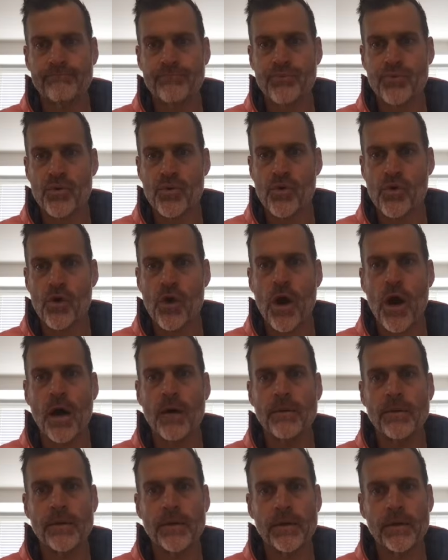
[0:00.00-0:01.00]

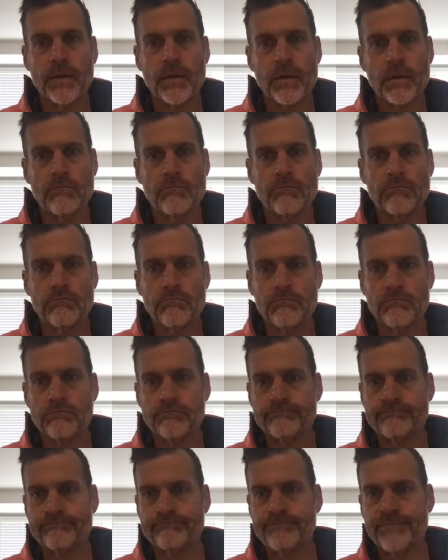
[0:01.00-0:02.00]
probably gonna
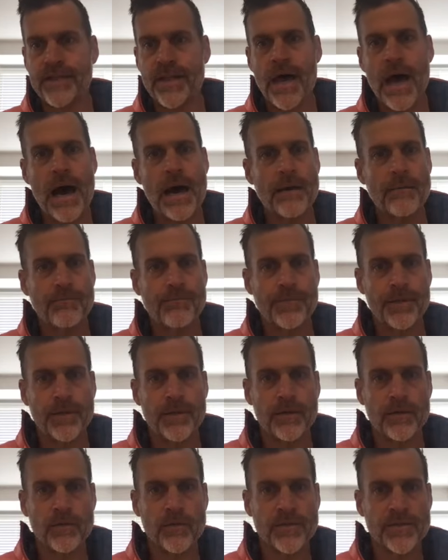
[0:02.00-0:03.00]
not
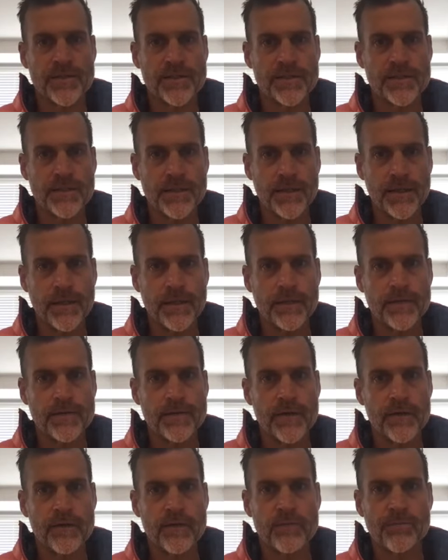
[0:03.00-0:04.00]
be as resistant to heat as
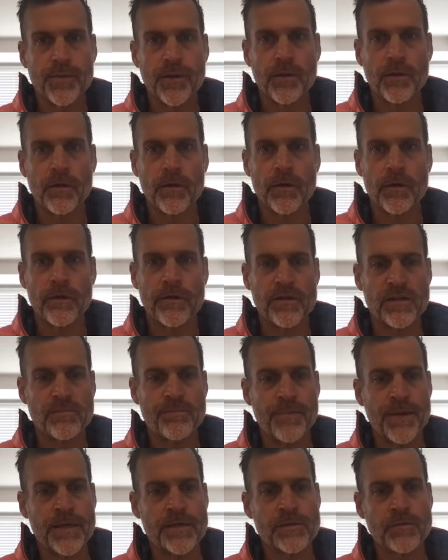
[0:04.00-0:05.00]
the others. But look at all the
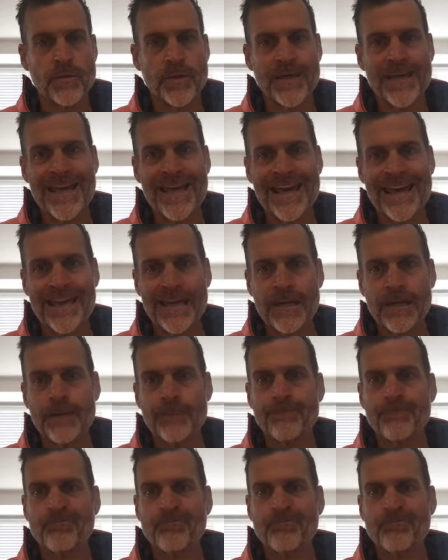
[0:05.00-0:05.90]
space we gain